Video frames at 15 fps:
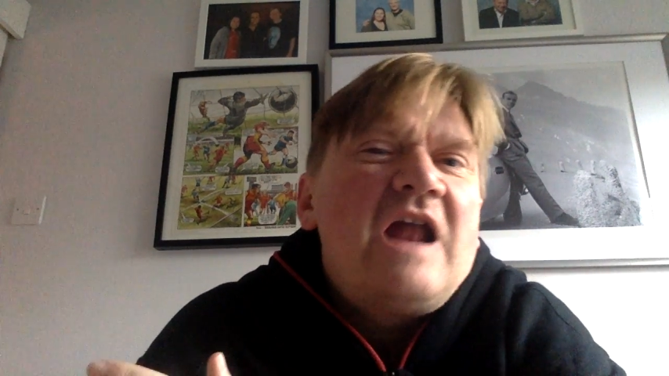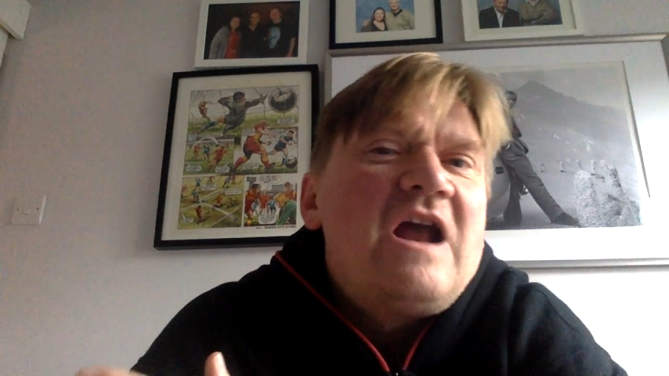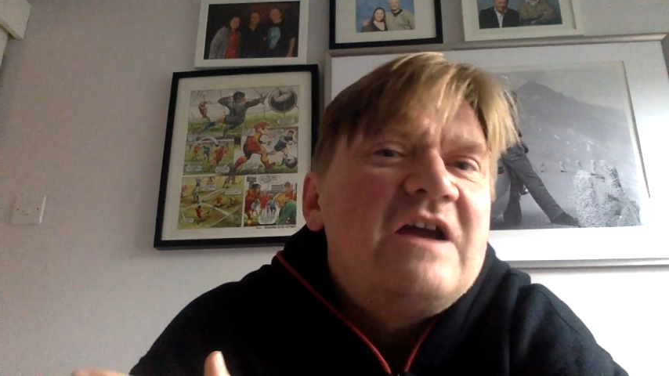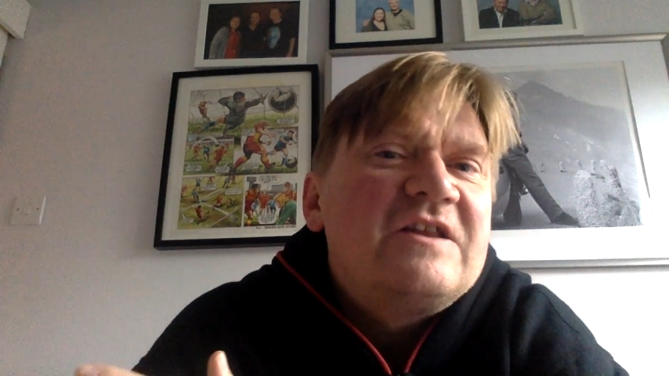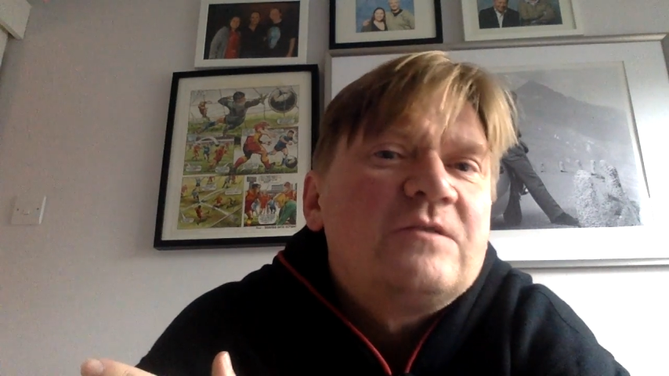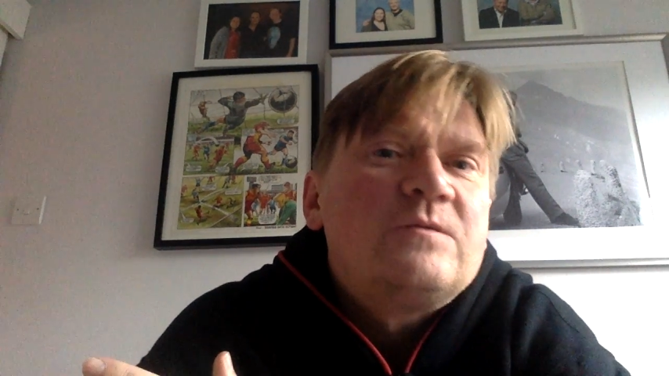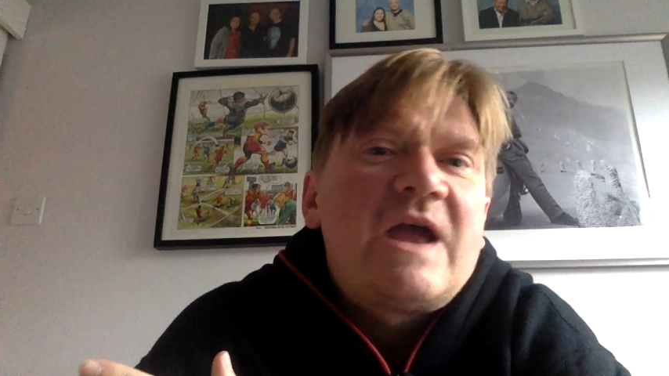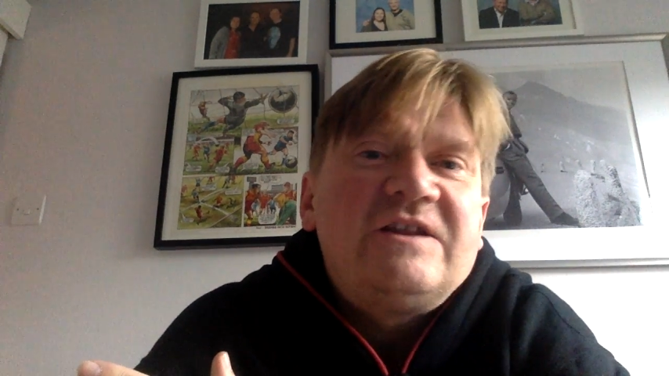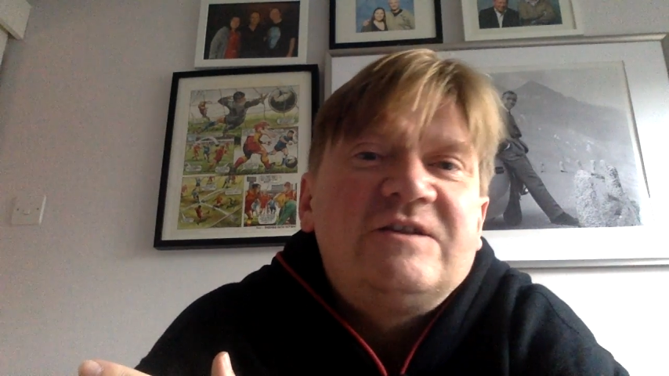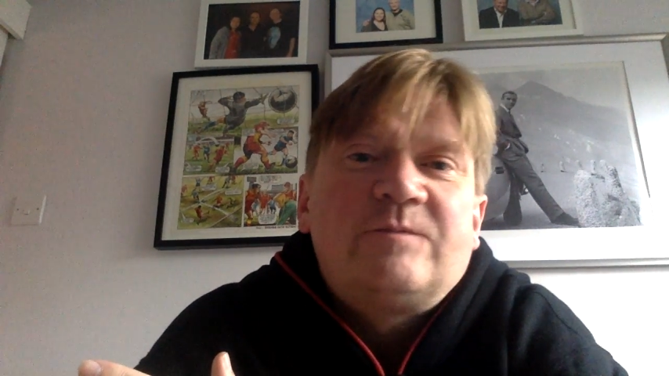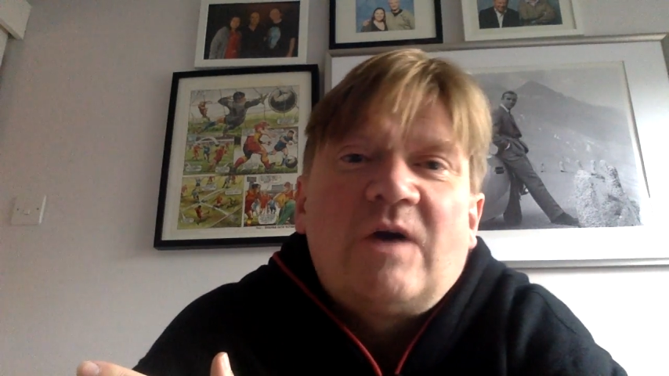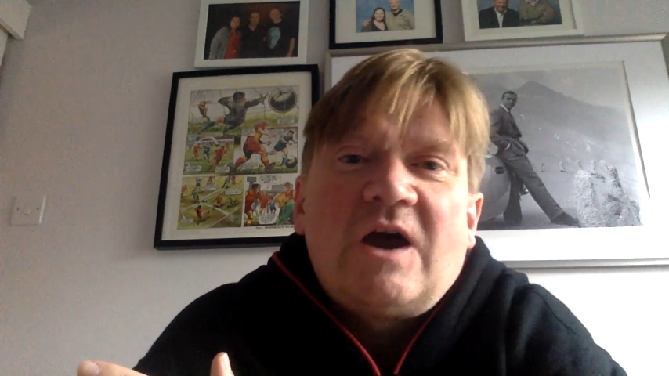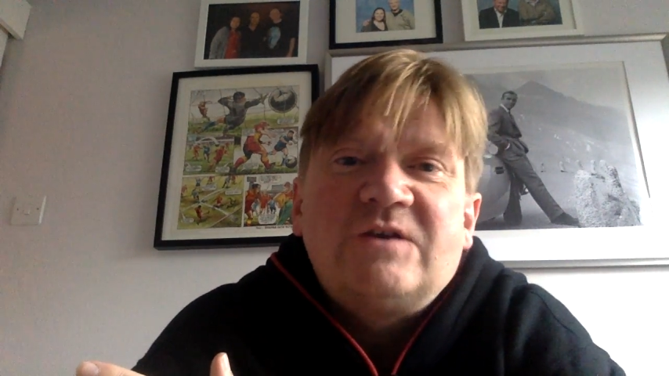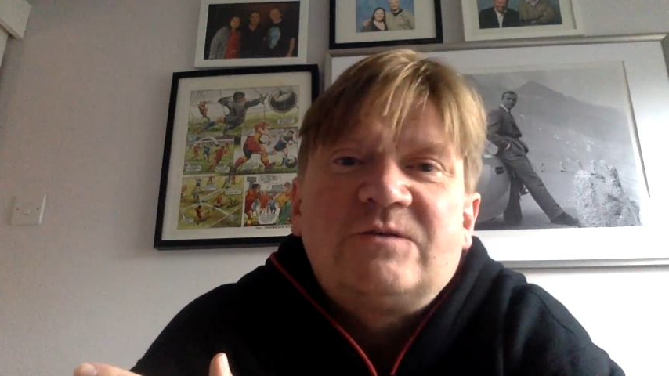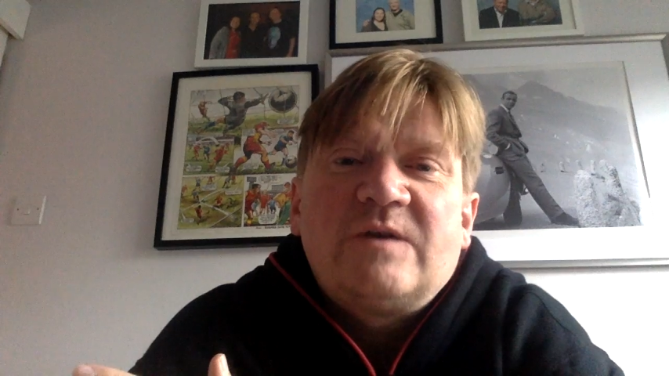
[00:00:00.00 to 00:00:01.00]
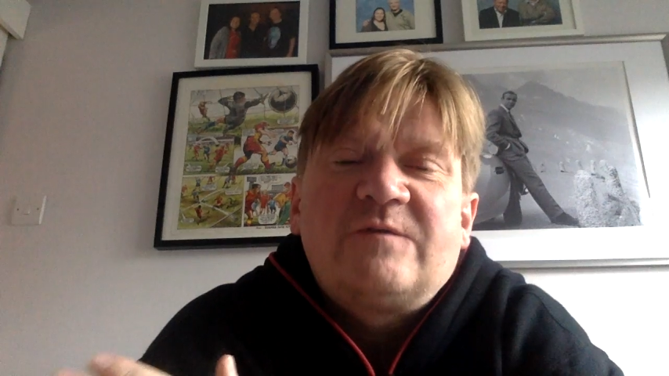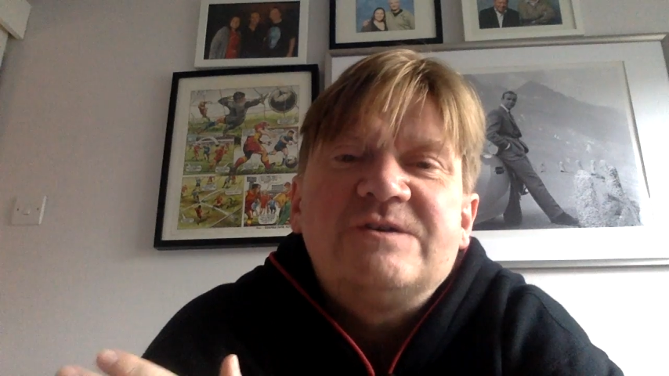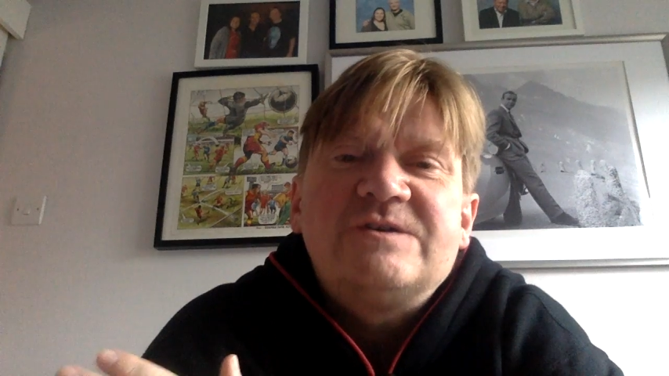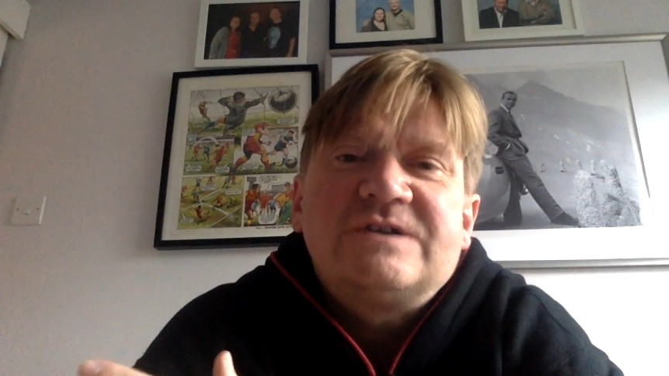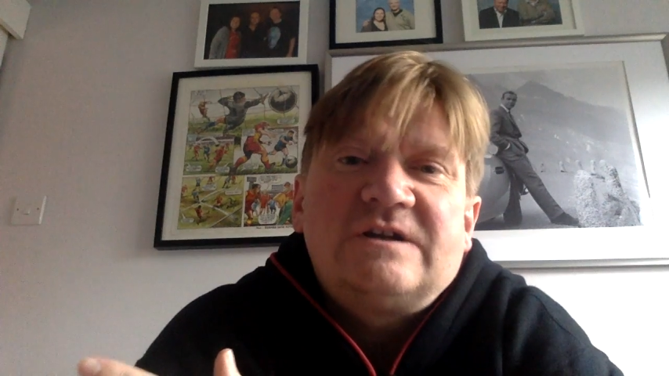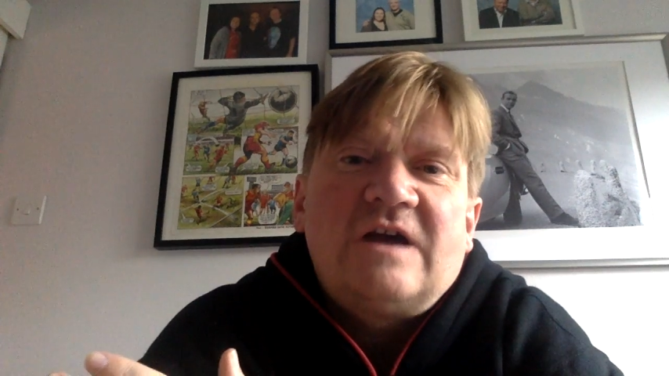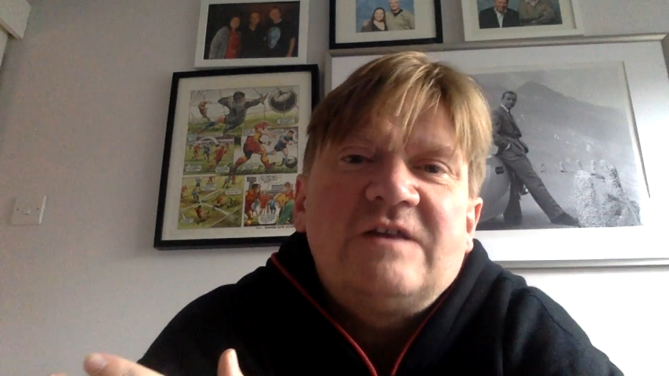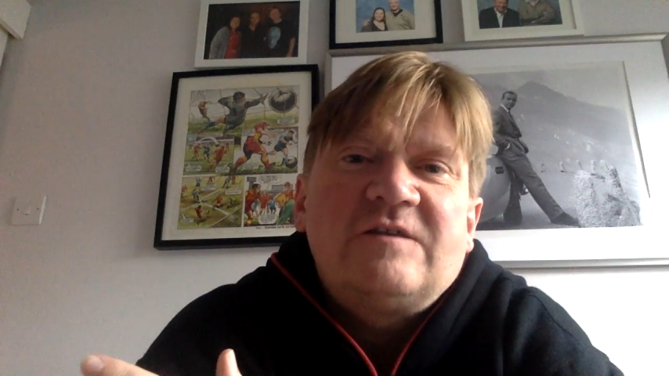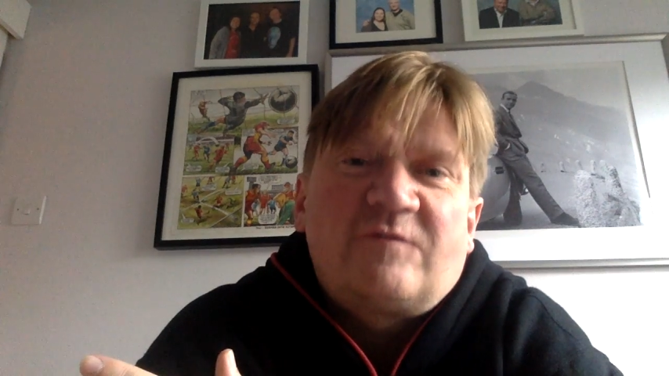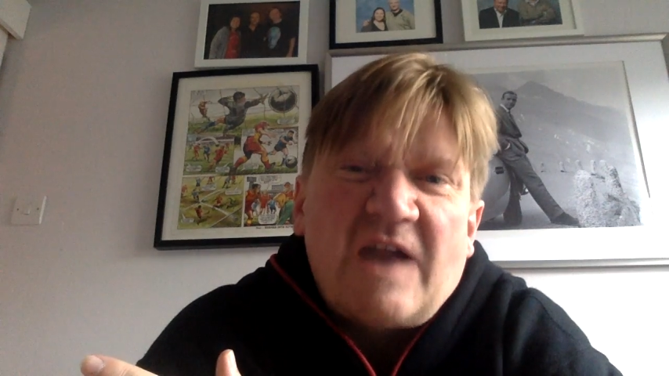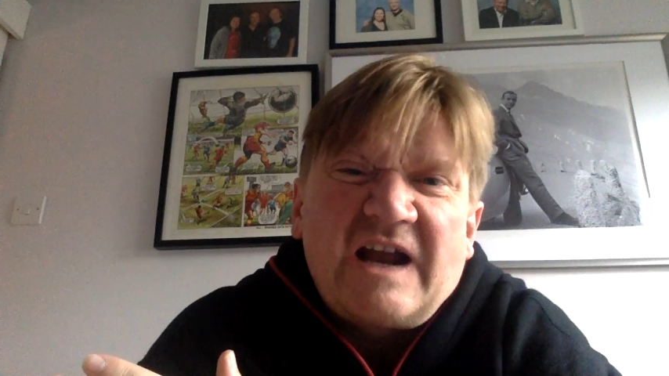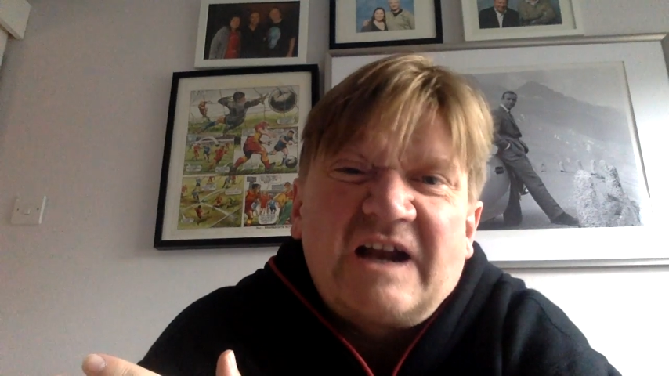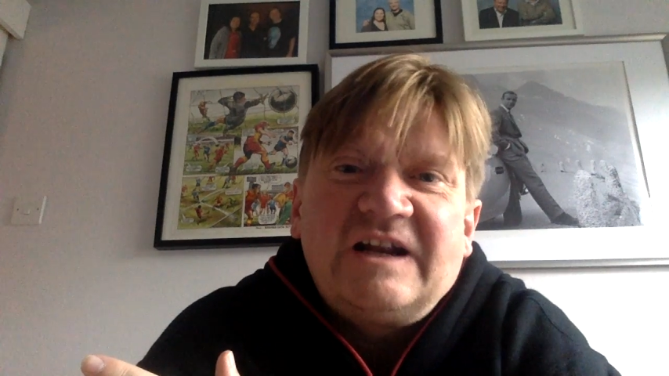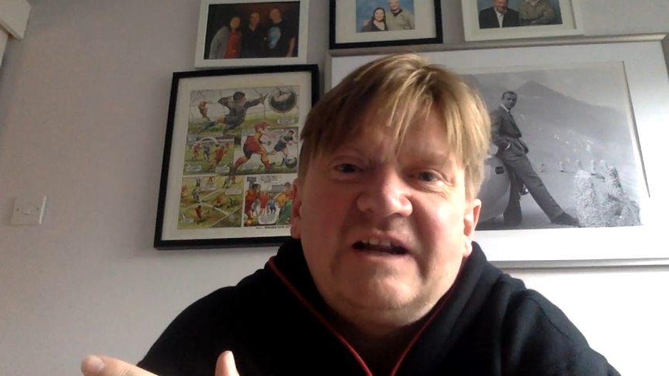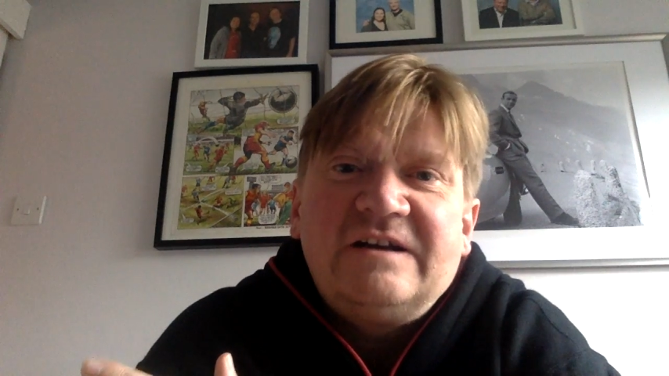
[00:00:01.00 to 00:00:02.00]
like the Enterprise reference. I like the
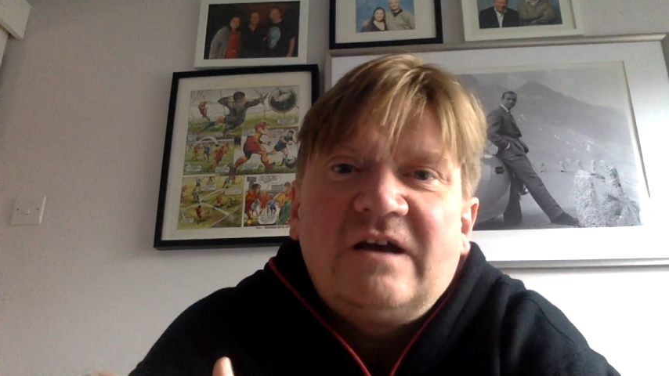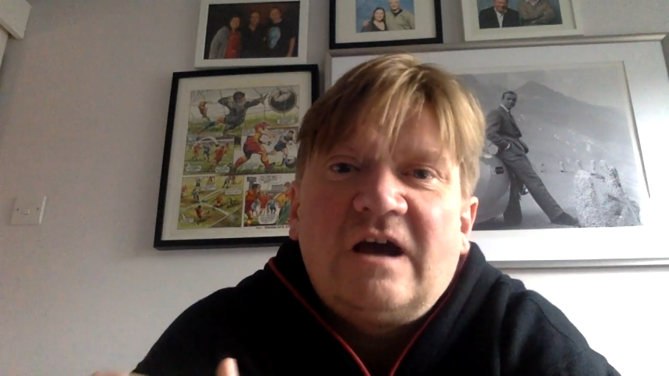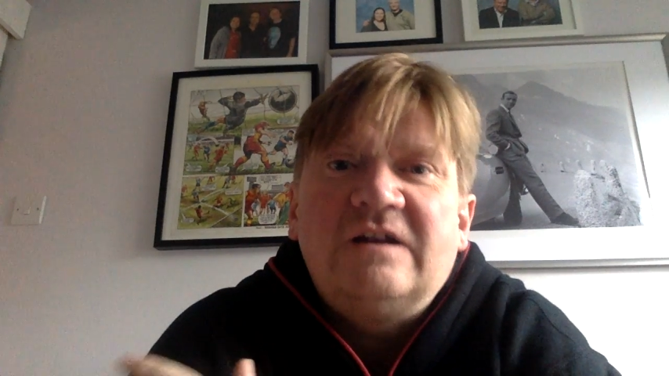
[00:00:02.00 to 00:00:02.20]
Franklin.